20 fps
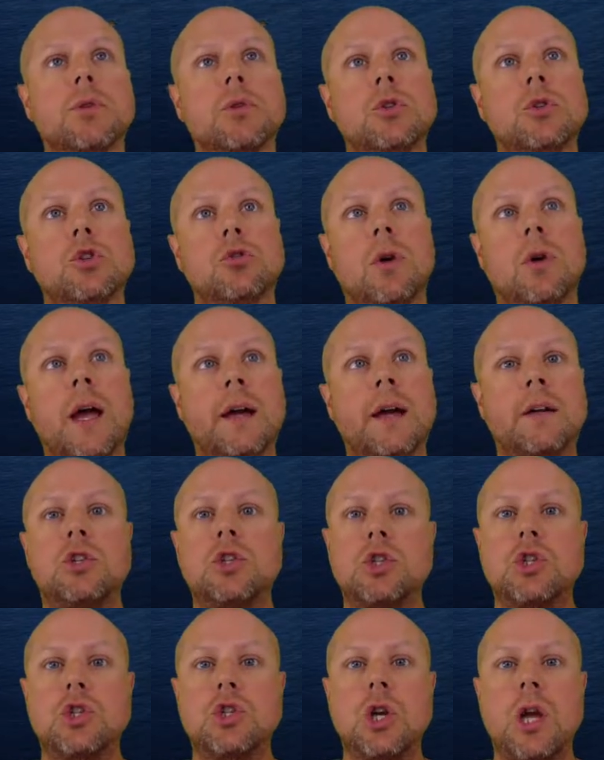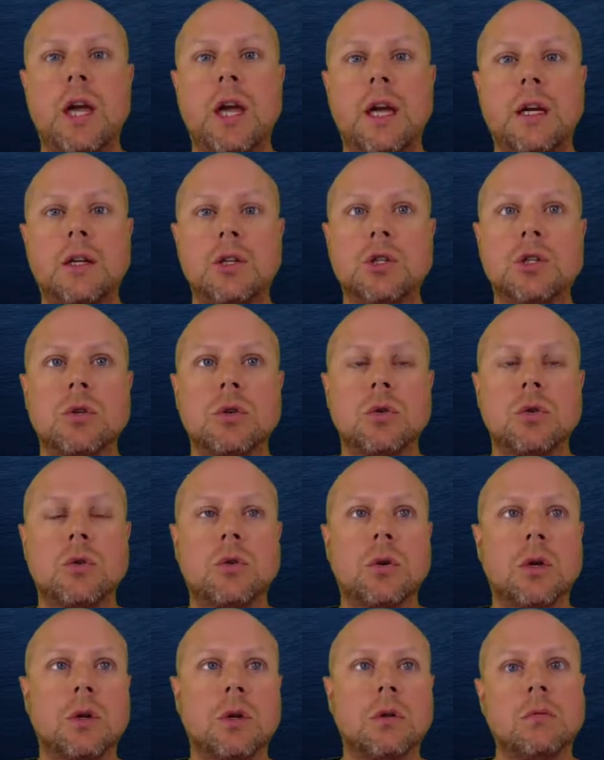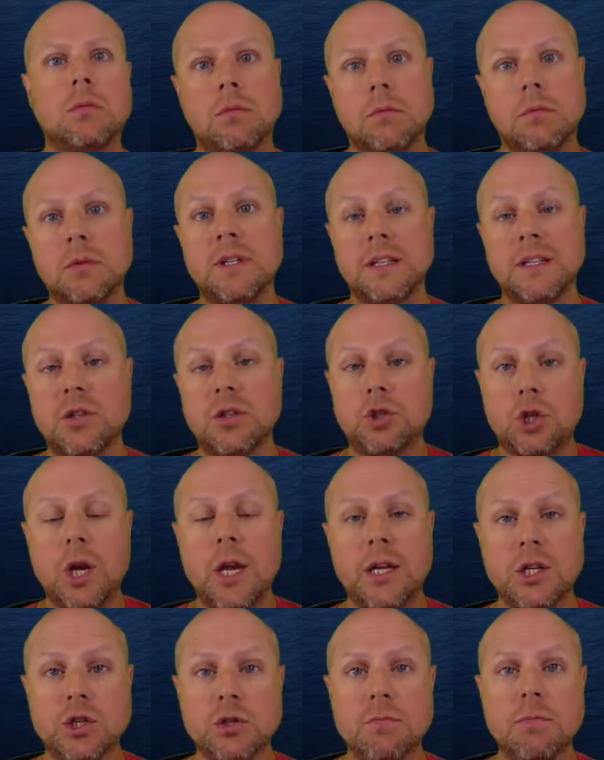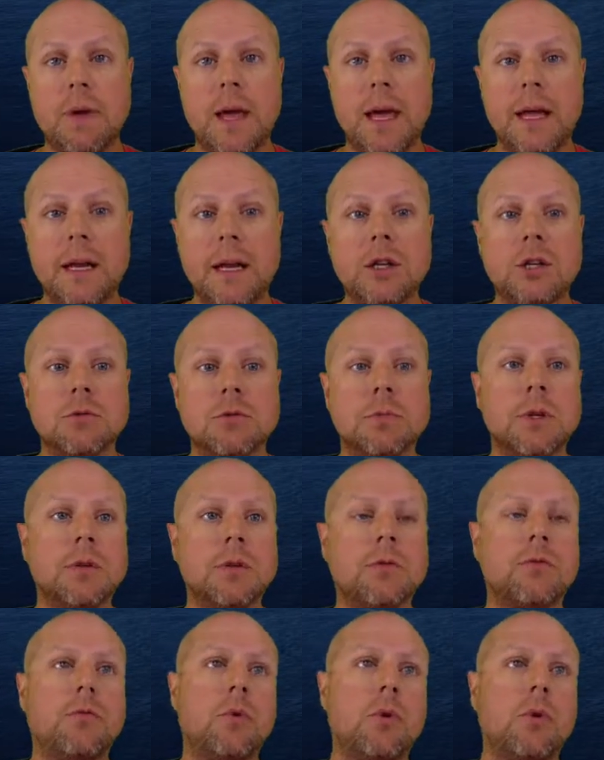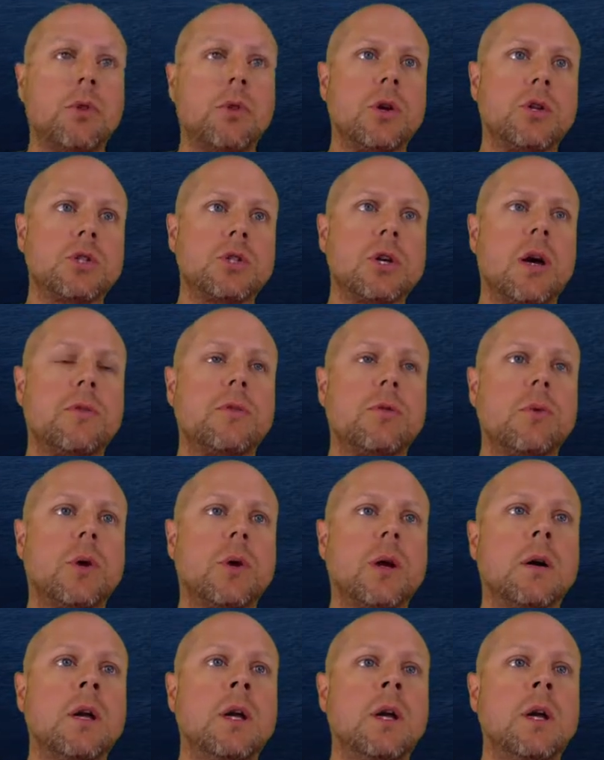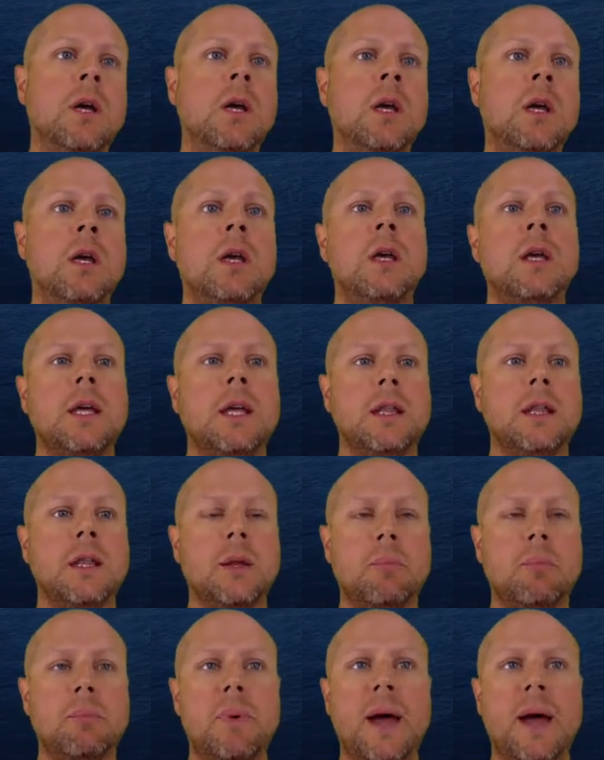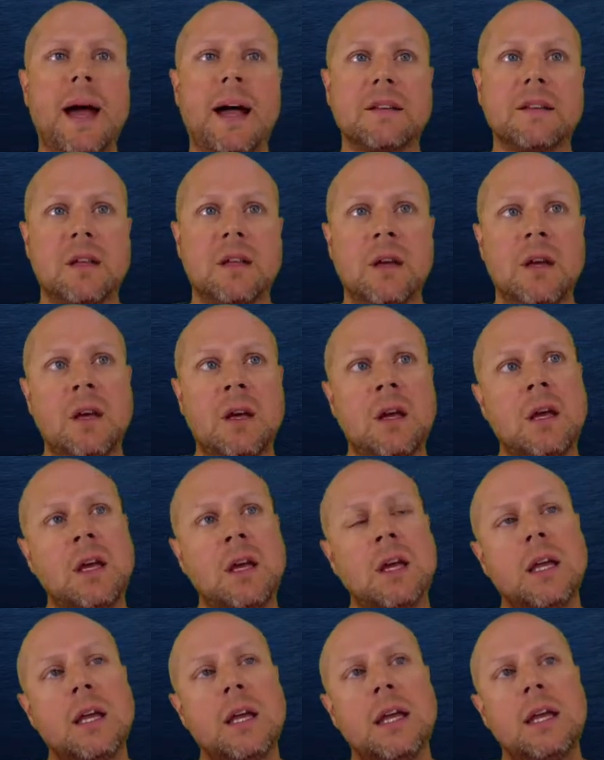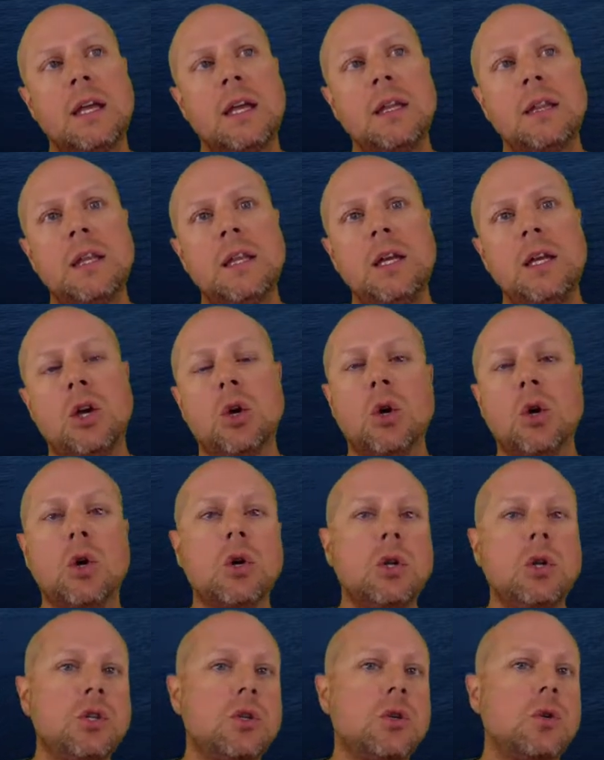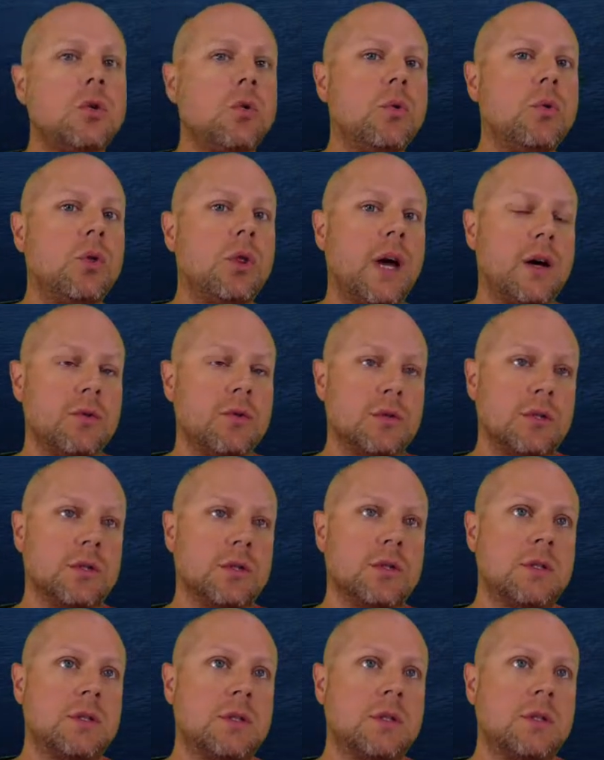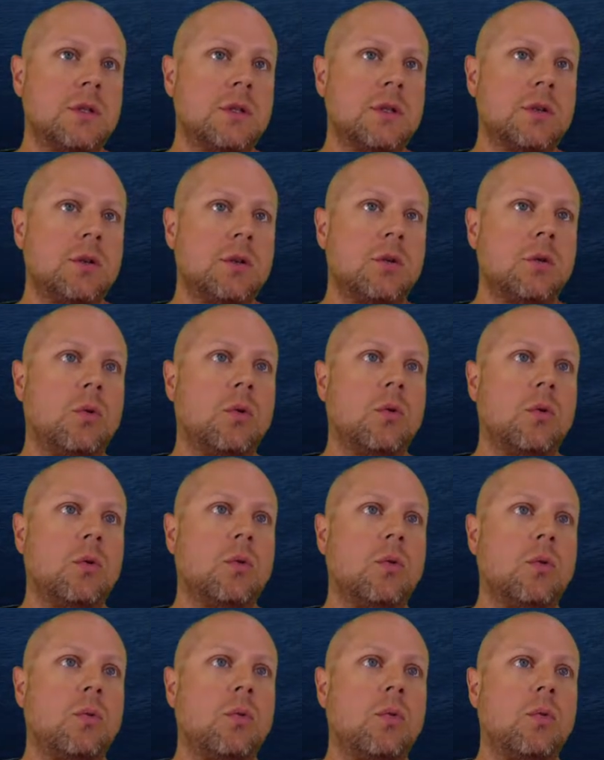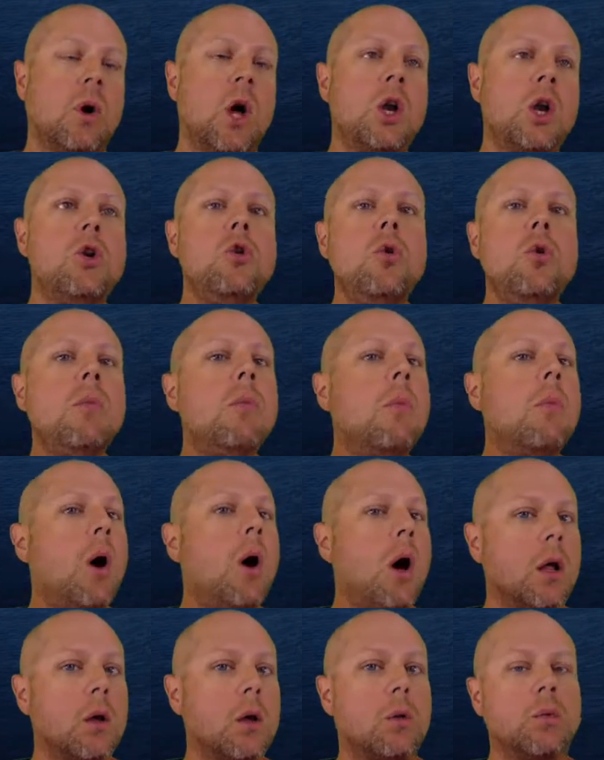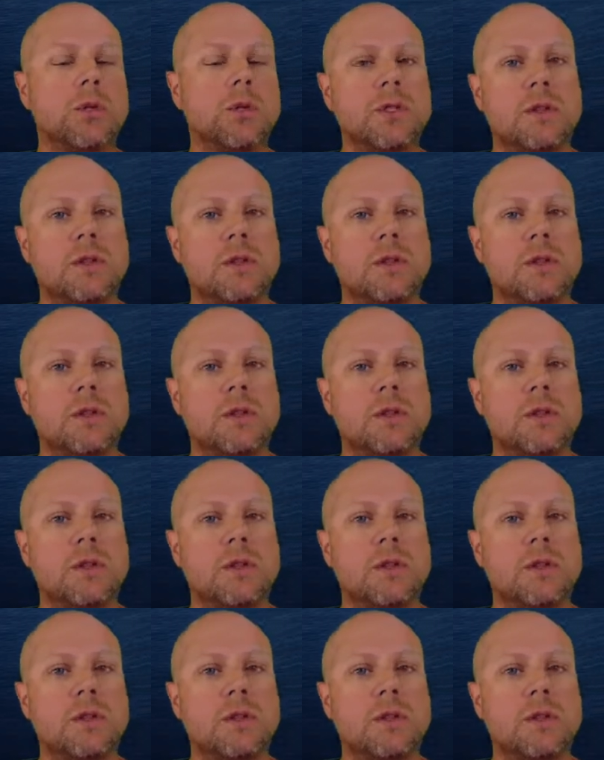tracked change or did change management for their software in the past. In the early 2000s, a new model was